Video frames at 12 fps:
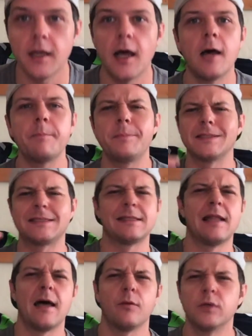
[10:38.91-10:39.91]
Up a
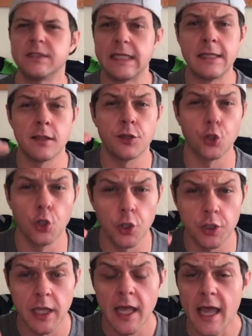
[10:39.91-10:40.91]
slot, was in third,
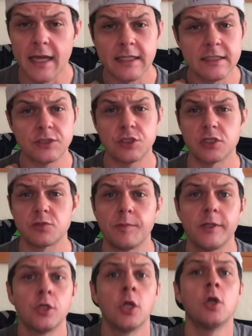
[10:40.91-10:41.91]
and he's just been